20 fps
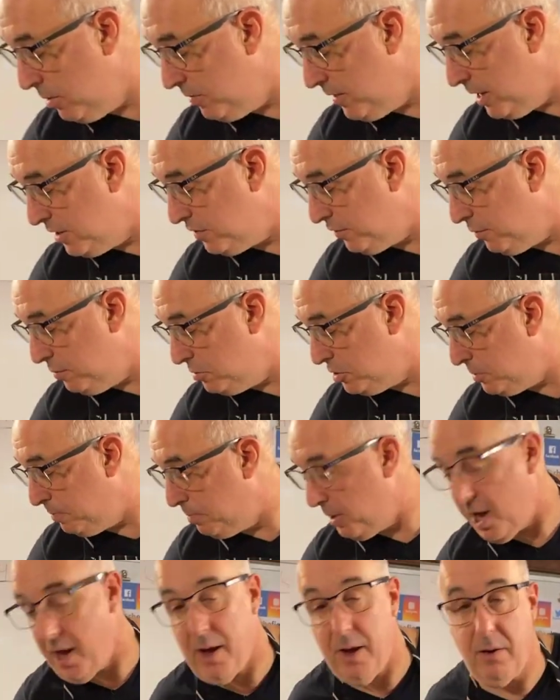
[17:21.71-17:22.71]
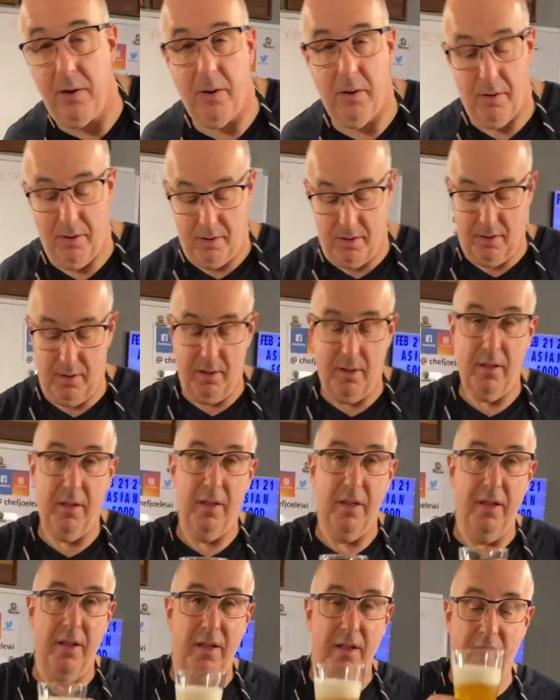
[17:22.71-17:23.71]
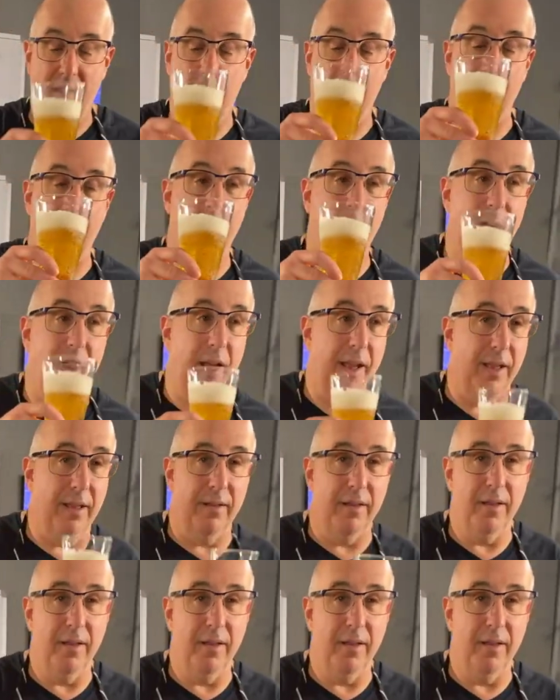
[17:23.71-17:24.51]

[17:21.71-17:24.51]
that's from Japan. All right.